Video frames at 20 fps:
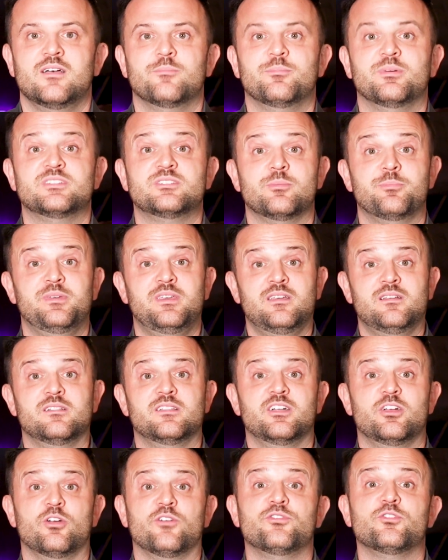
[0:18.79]
But to be
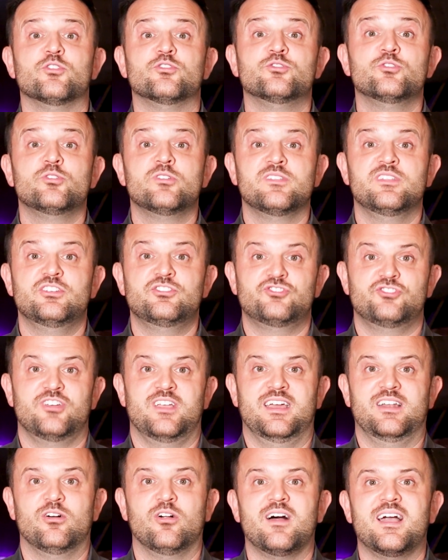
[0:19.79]
clear, if you're new to this
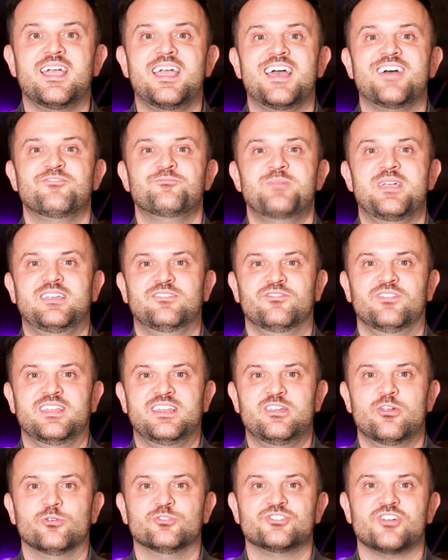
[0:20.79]
channel, I have made
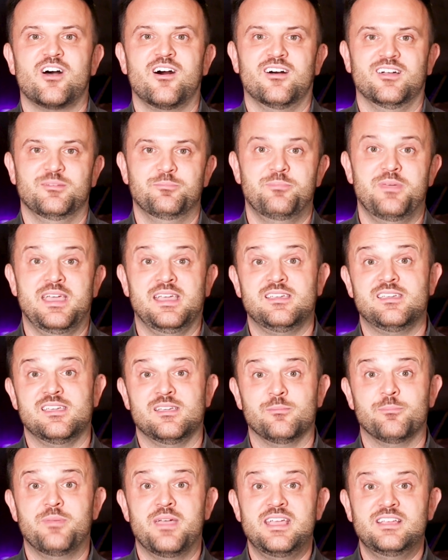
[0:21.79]
videos on
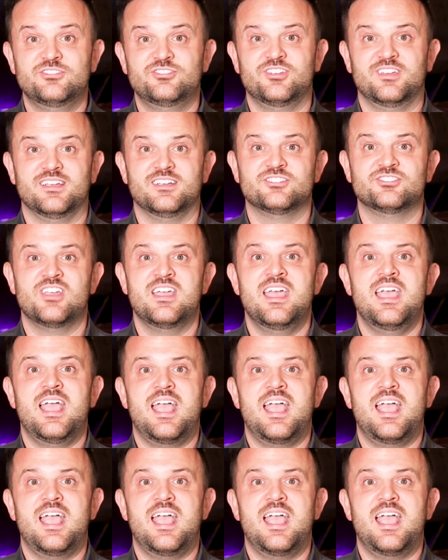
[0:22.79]
banking basics